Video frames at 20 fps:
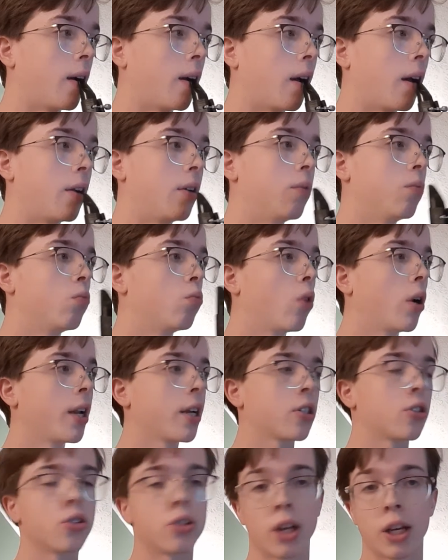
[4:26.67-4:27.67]
And one
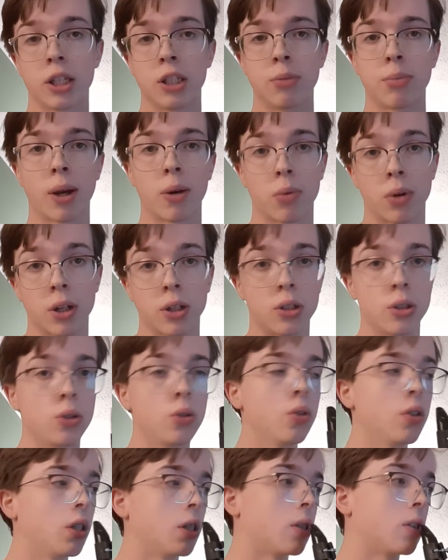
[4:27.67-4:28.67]
exercise you might want to
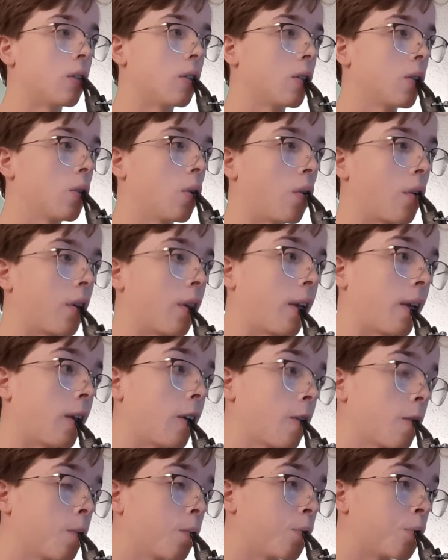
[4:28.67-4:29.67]
do is going like